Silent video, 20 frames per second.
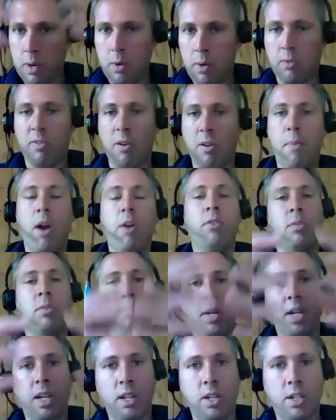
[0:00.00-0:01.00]
we were remote and
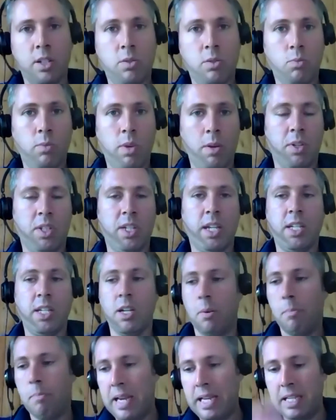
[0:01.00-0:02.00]
because we were
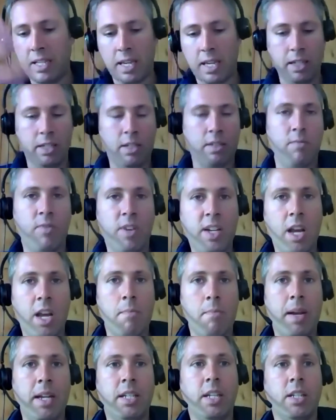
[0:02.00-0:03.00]
setting up meetings and
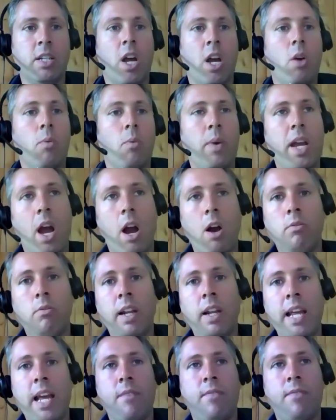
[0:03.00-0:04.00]
video meetings, we
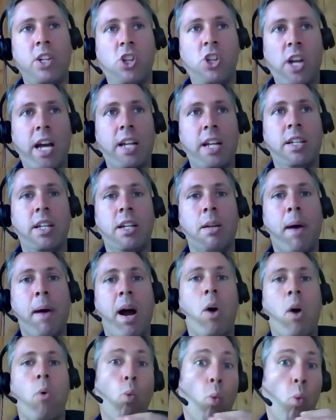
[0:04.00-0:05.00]
only ever chatted
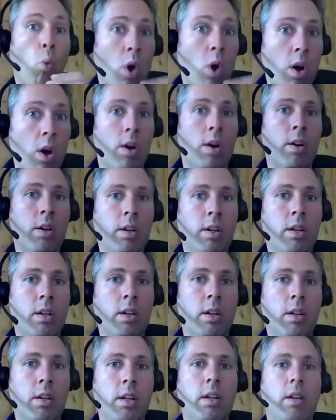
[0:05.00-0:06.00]
about work
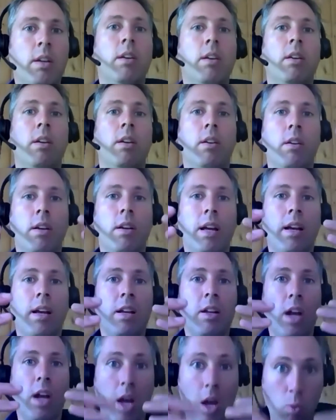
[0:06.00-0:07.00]

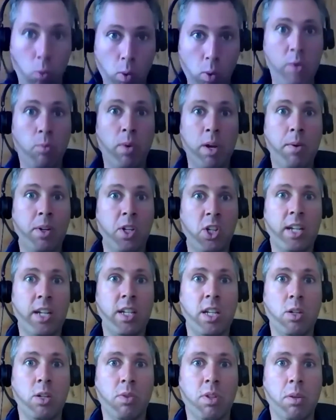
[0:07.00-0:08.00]
when we were
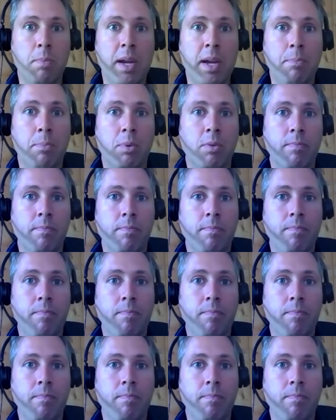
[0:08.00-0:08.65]
chatting to other people.